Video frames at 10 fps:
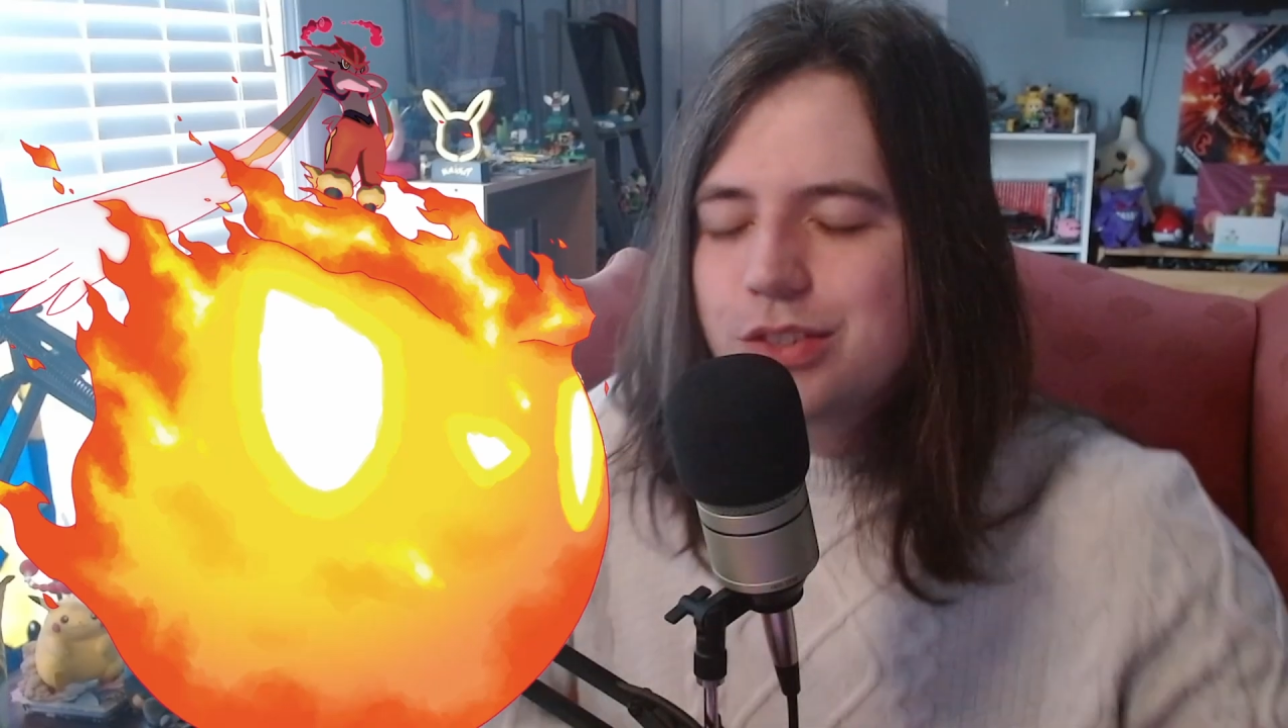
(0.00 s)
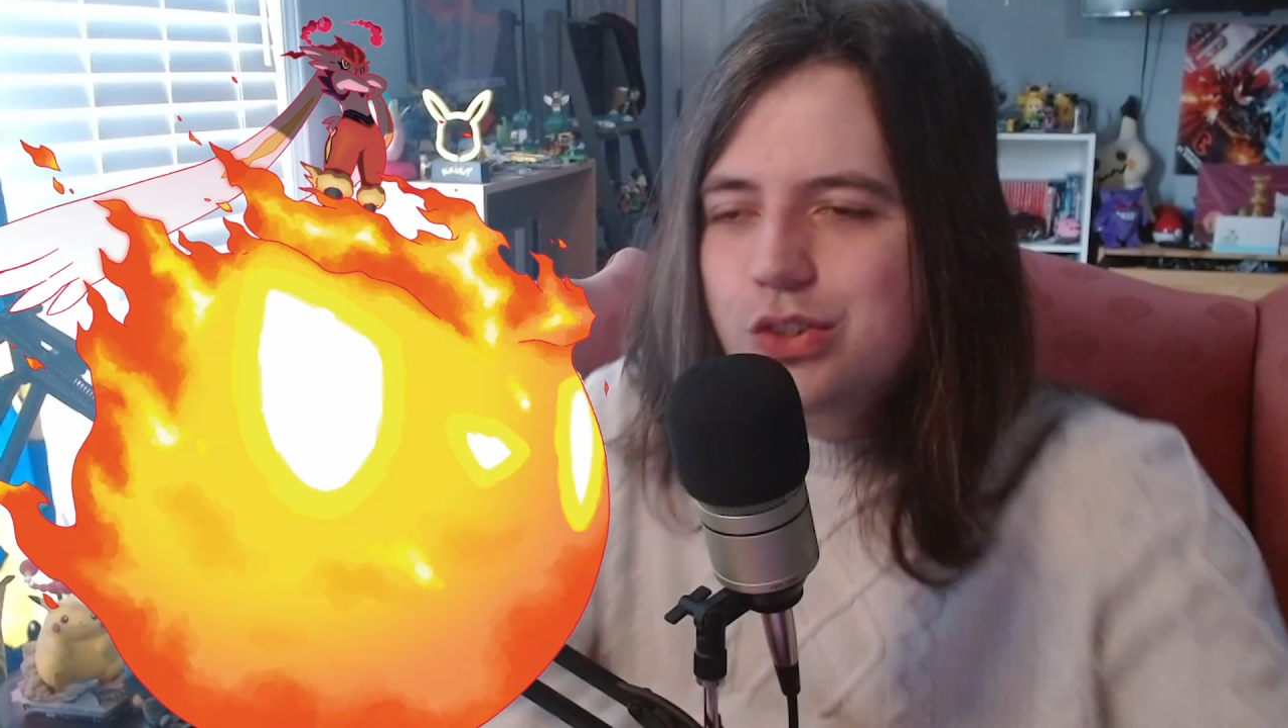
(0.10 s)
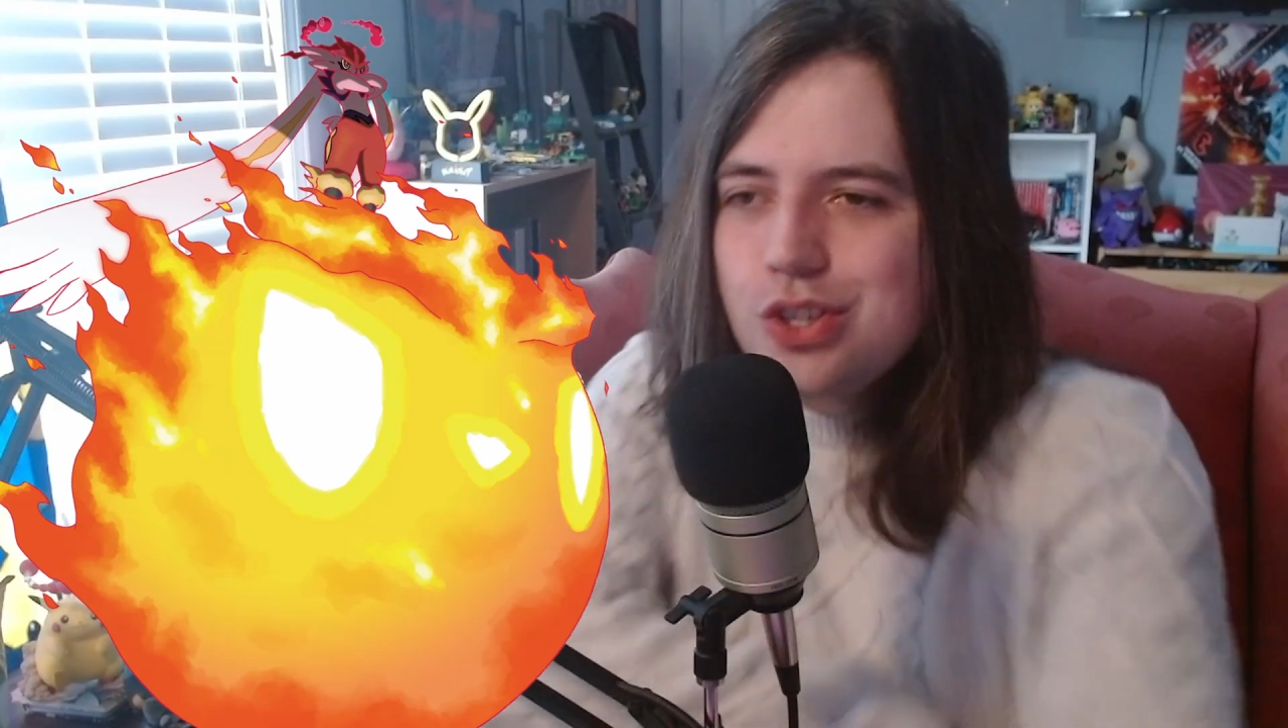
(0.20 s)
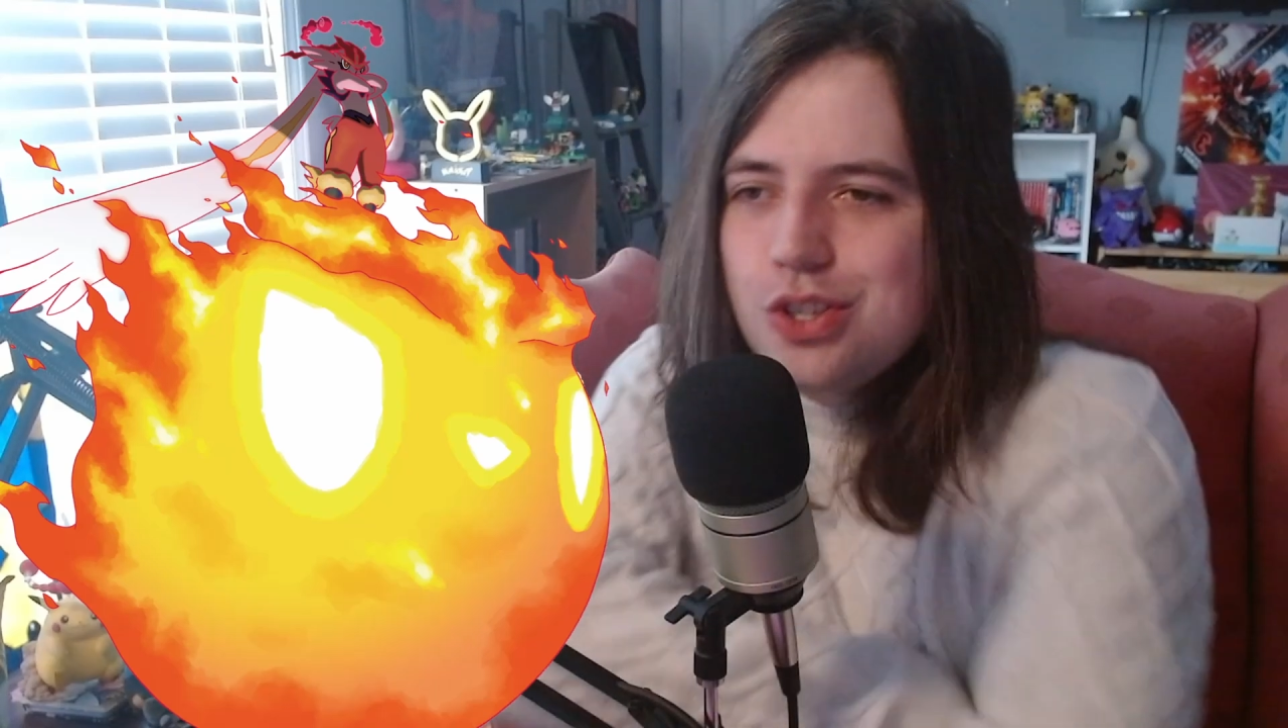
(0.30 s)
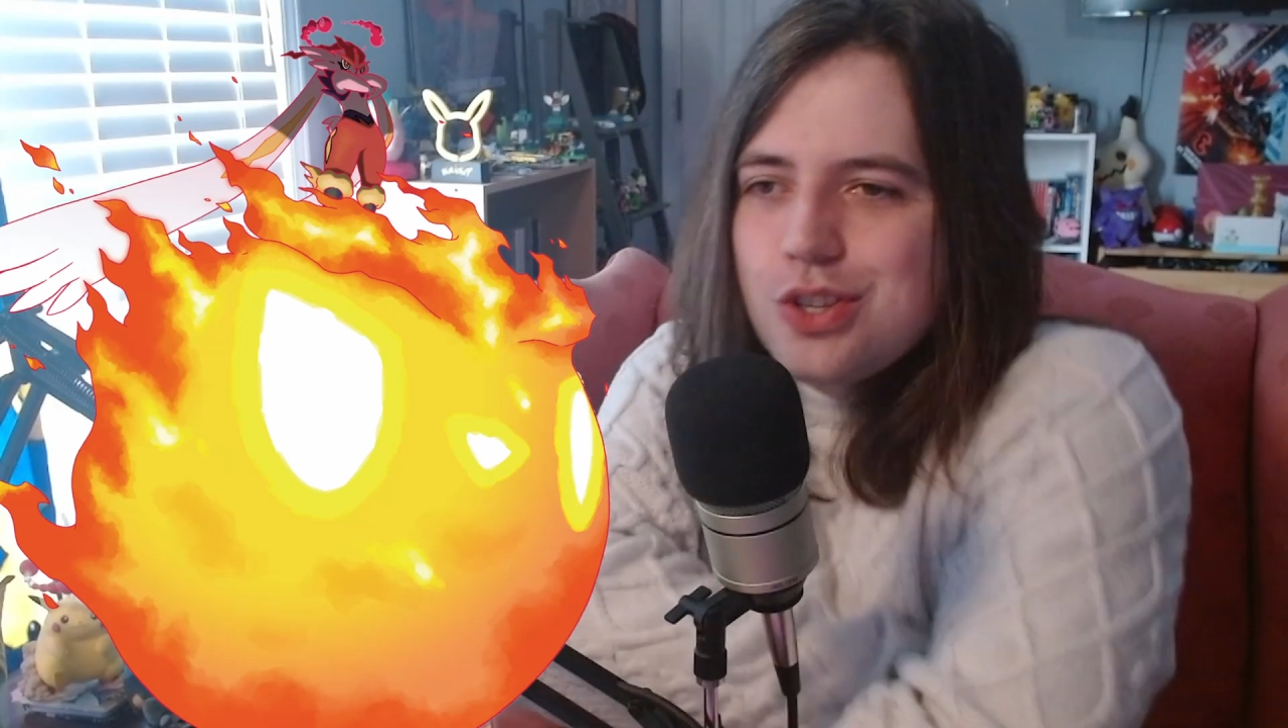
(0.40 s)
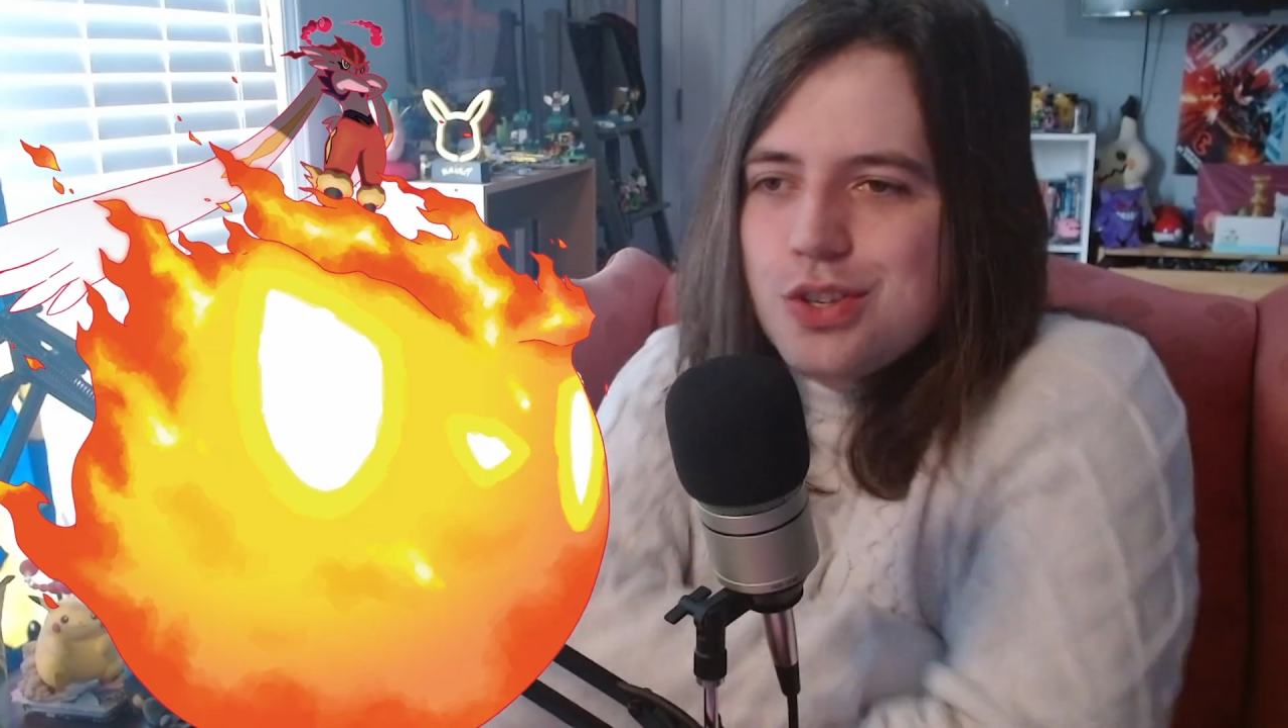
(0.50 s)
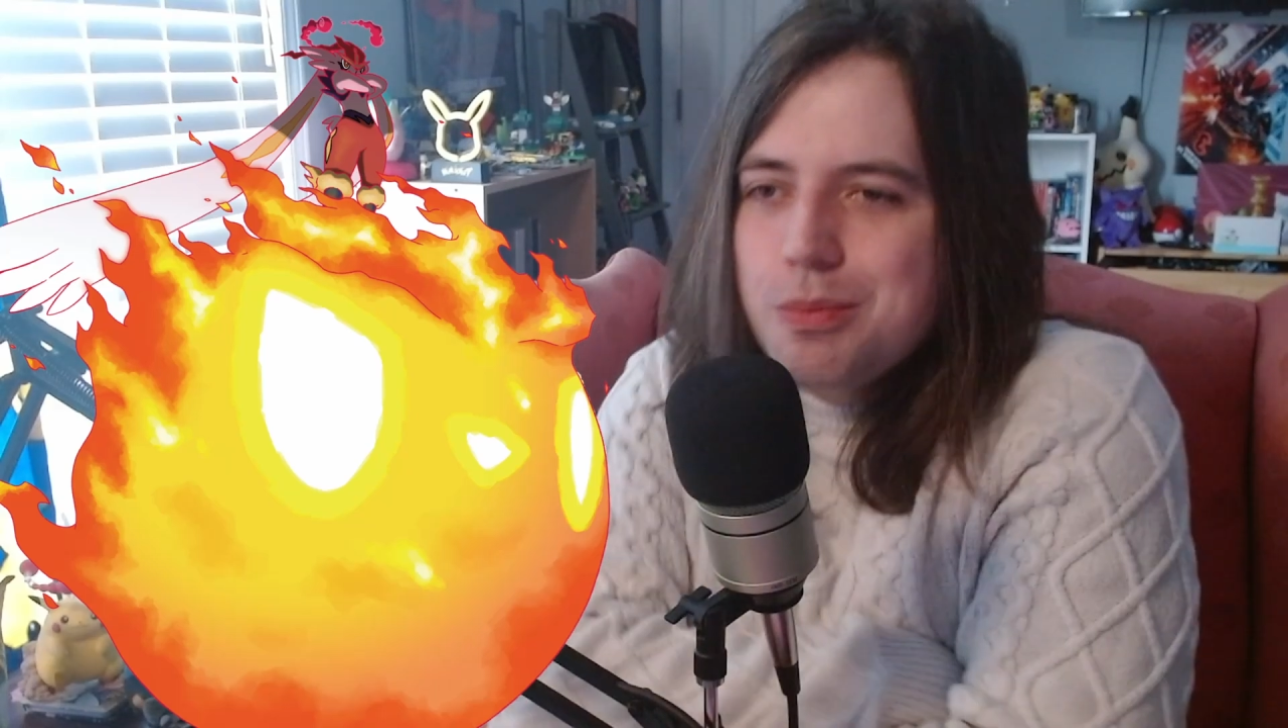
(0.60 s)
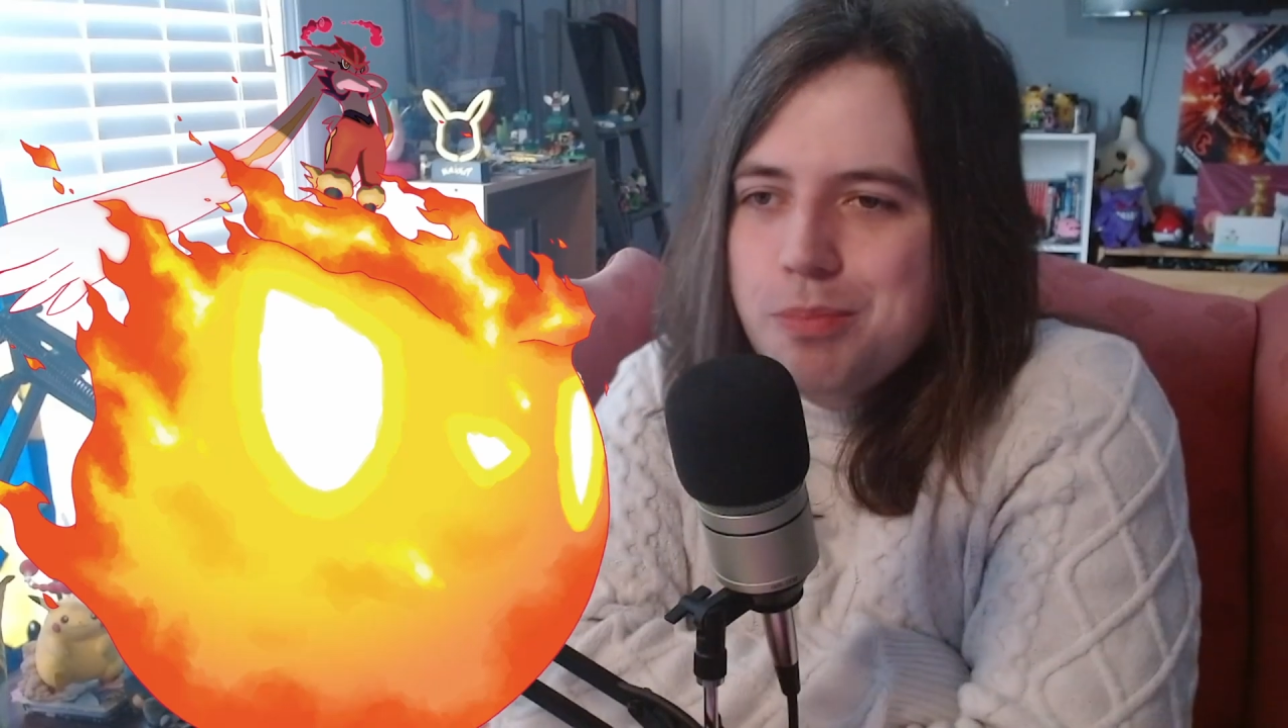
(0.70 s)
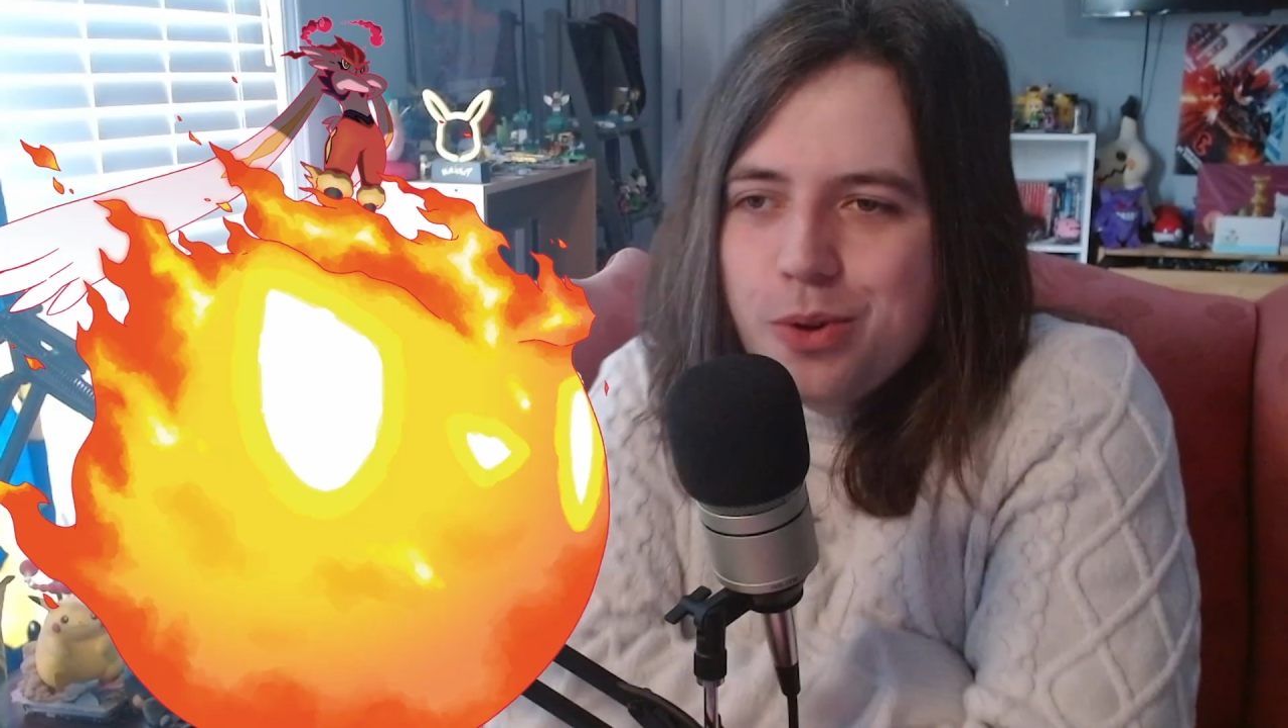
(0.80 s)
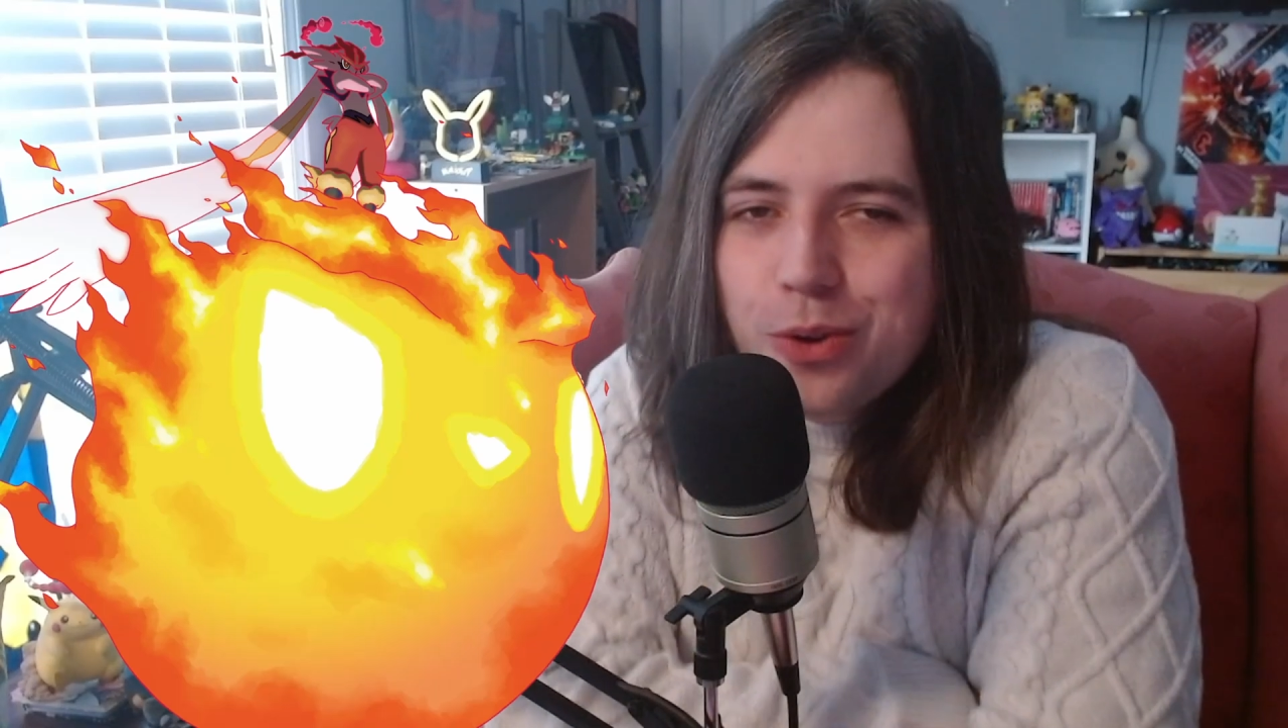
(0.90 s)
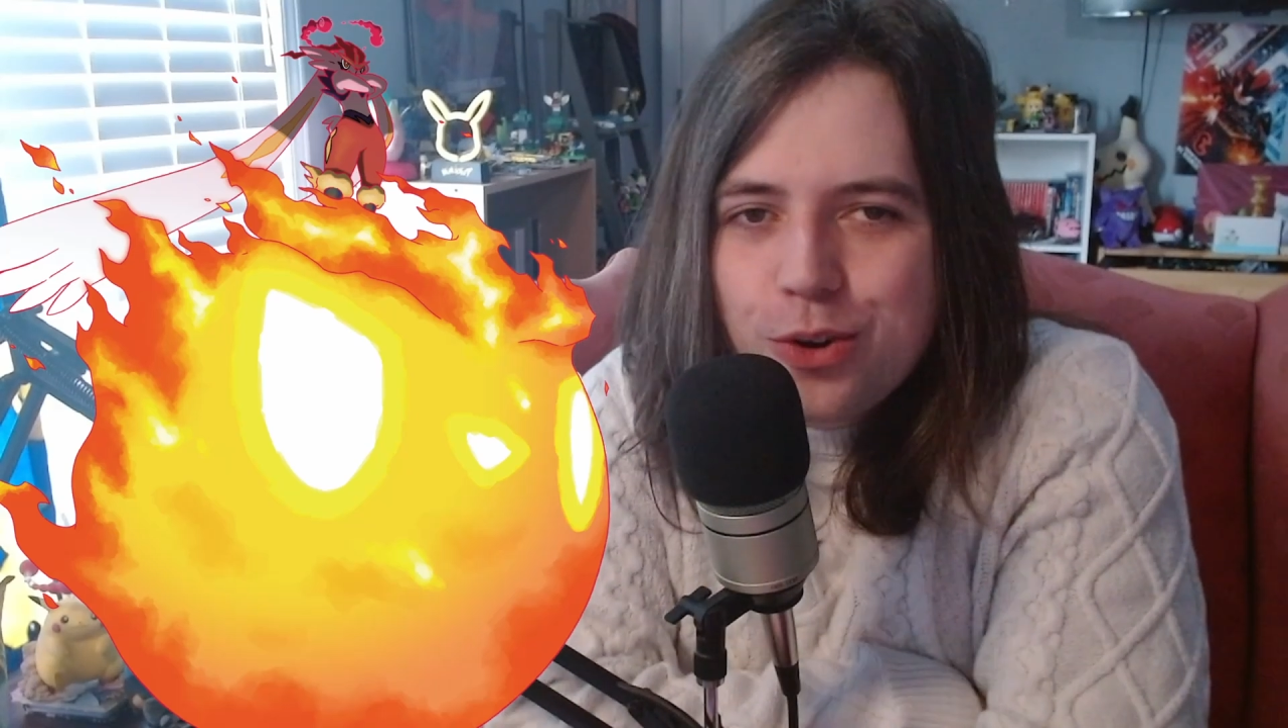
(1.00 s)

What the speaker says: just the simple